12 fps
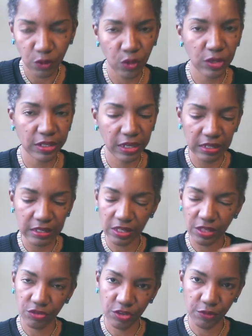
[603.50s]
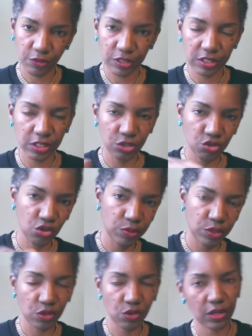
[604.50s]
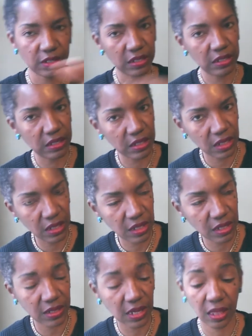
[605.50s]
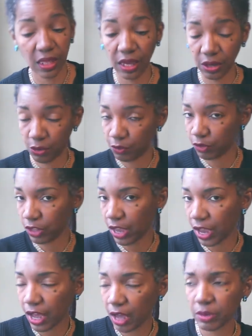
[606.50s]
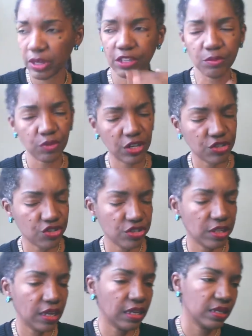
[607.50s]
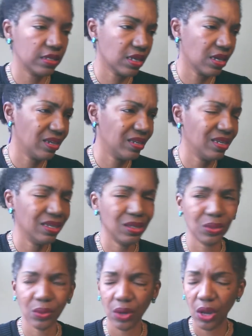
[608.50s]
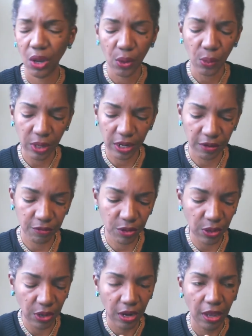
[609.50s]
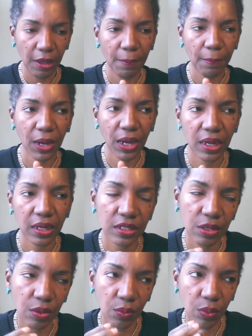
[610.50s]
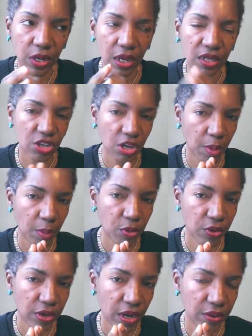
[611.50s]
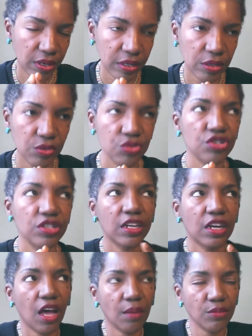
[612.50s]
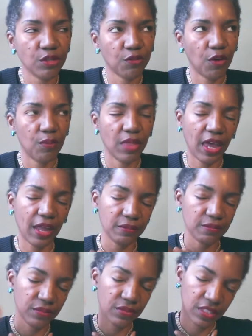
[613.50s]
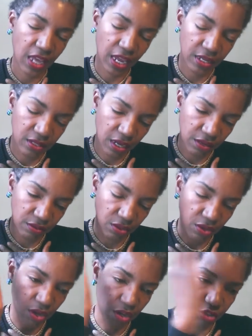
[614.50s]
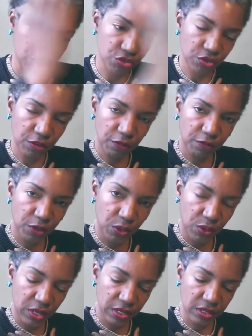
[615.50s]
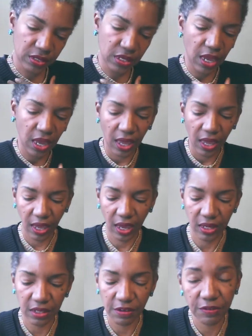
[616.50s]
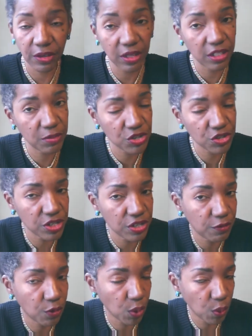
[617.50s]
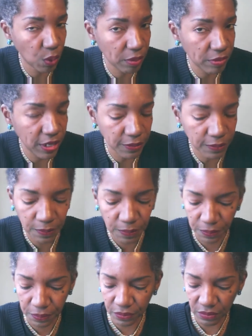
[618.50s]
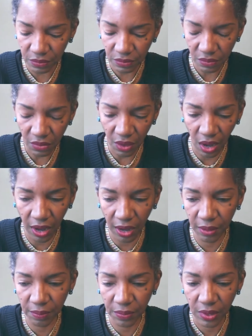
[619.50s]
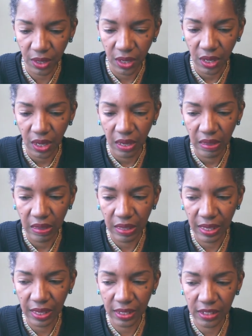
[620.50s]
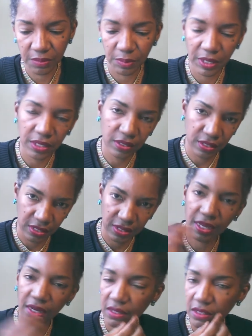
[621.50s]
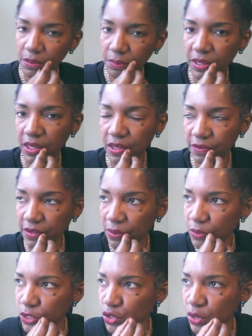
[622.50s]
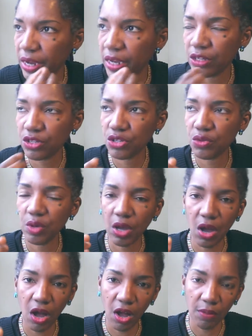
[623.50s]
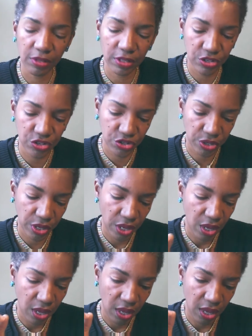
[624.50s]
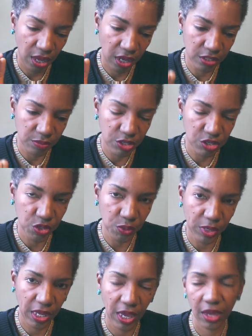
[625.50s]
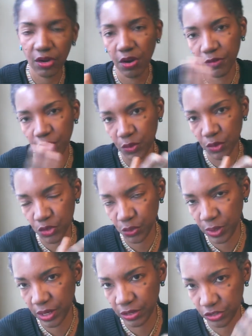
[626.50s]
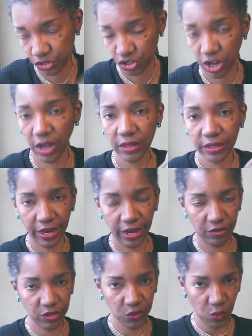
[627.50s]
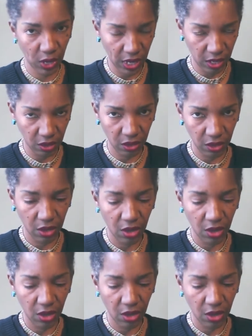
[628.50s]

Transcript: of course, like I said, there are different syndromes that cross into this and they can overlap, like depression, like anxiety or whatever. But when I talk about burnout, it usually comes from that, that, that ultra focus. And I feel, especially for women, um, it's been, this is getting to the peak of it. We're trying to accomplish as much as we can. Often we're doing the childcare as well,